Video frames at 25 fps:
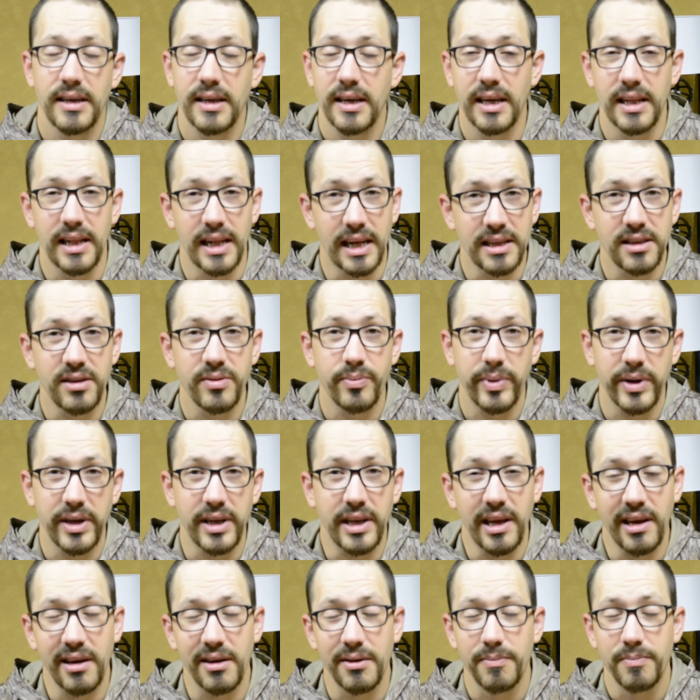And that's a big
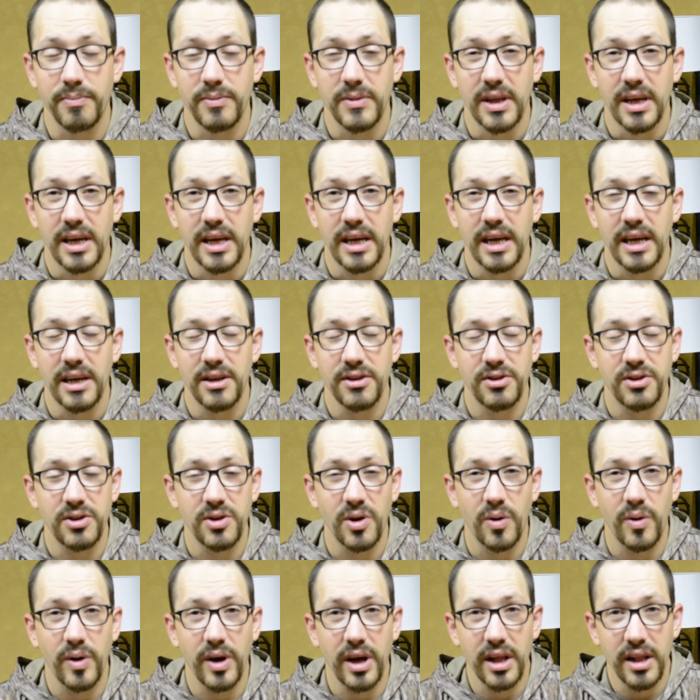deal. And
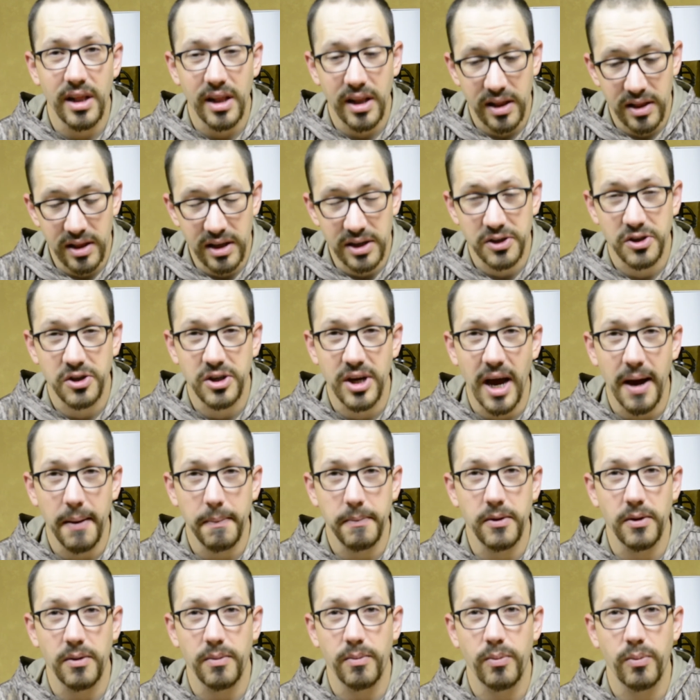so in this
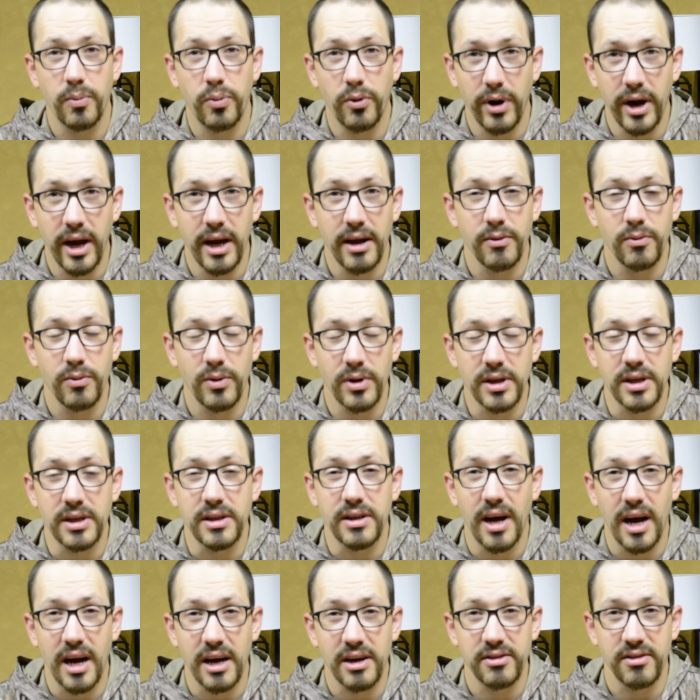chapter, Brant really
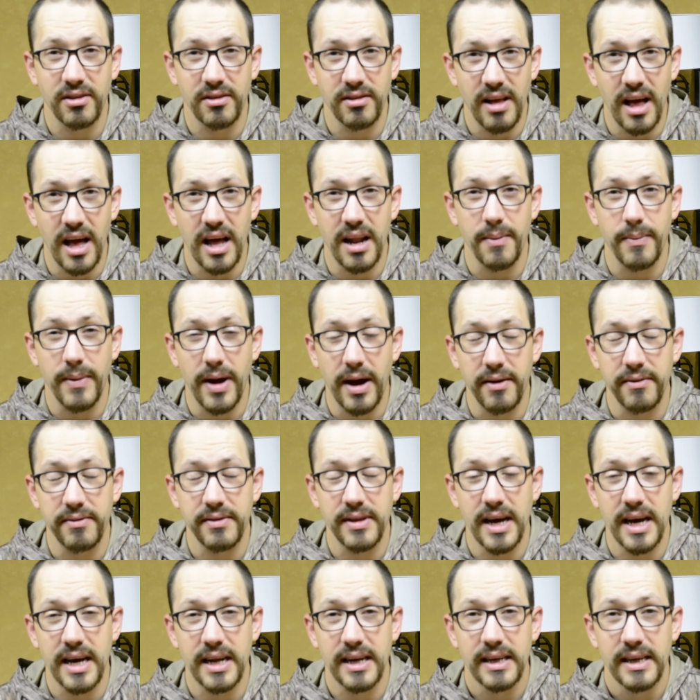talks a lot about
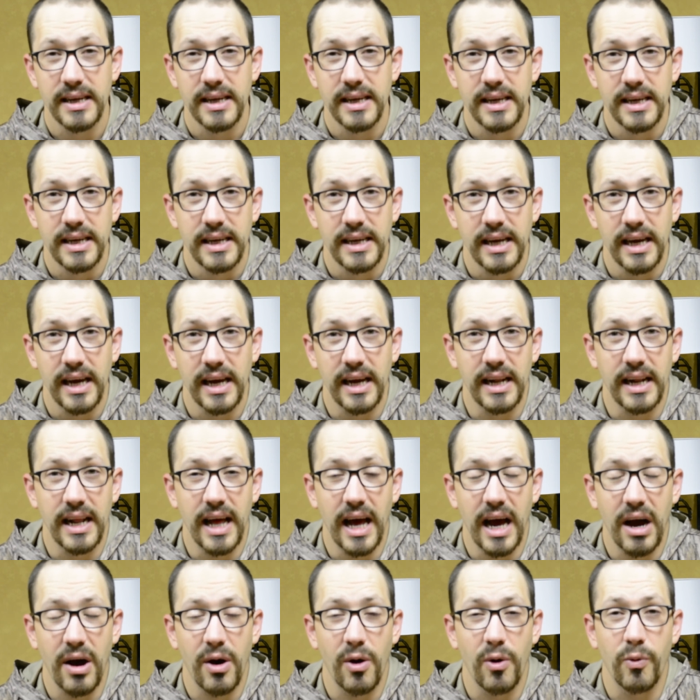that and
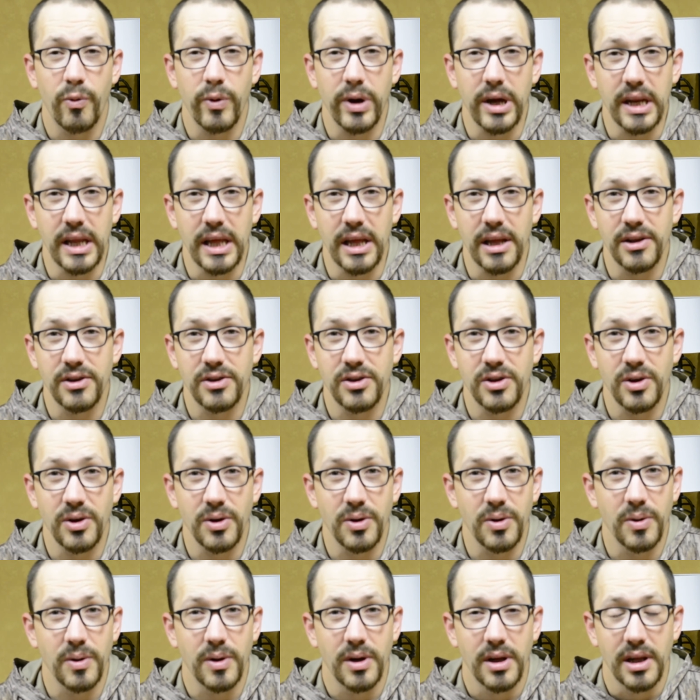how we need
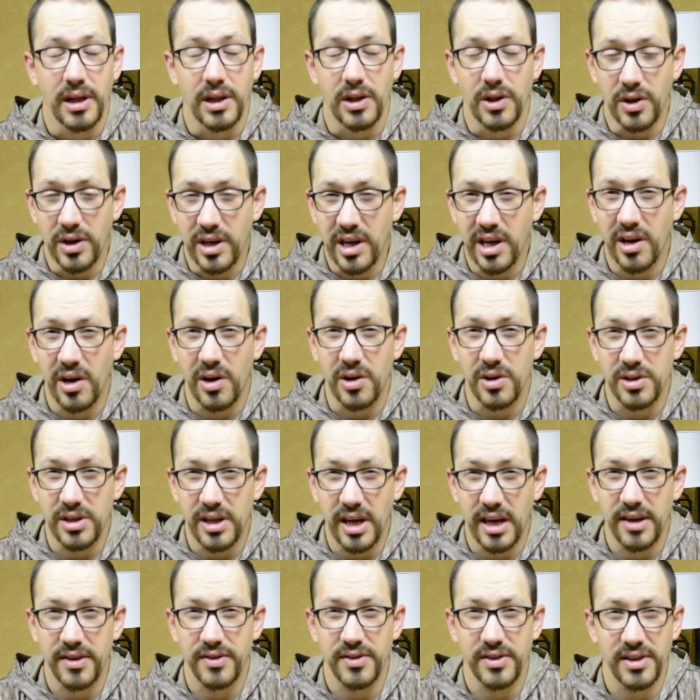to look at
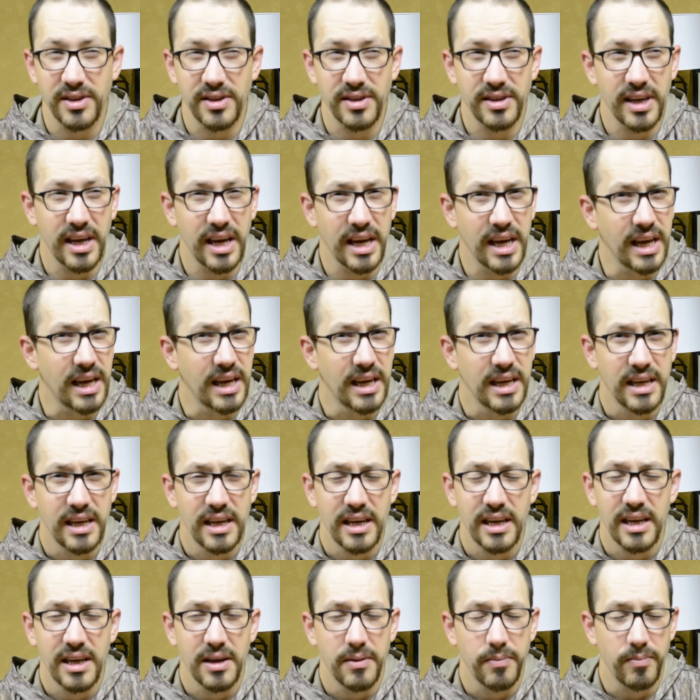ourselves and say,
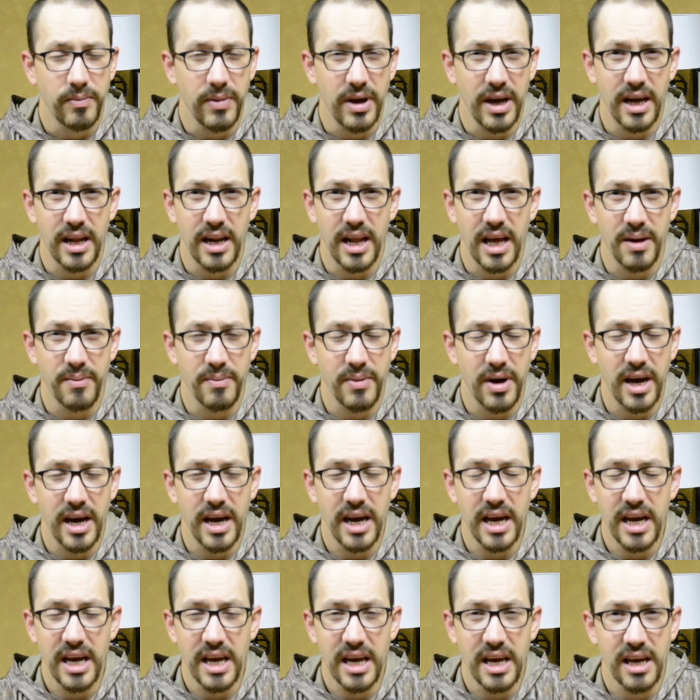man, am
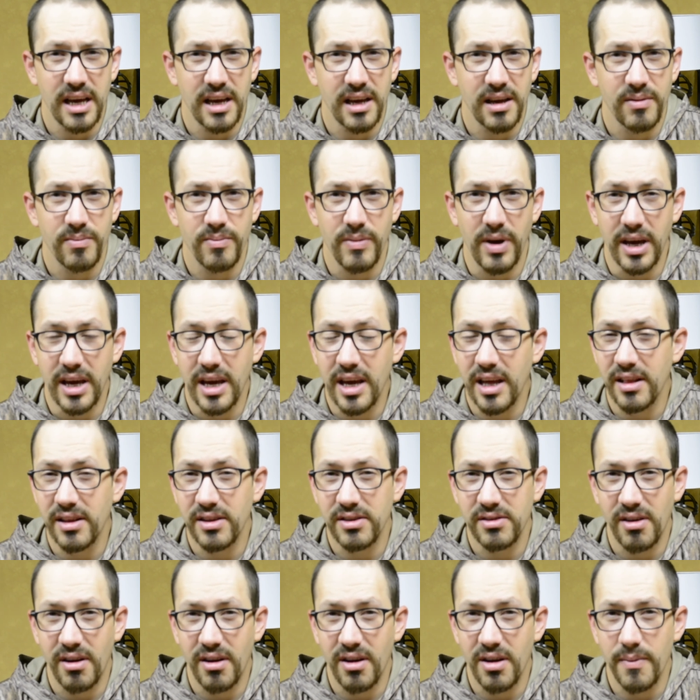I making
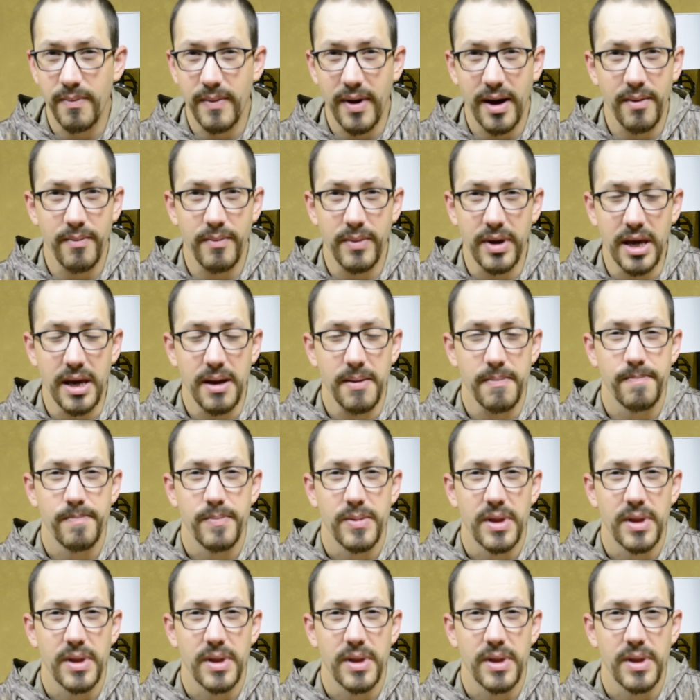this all about me?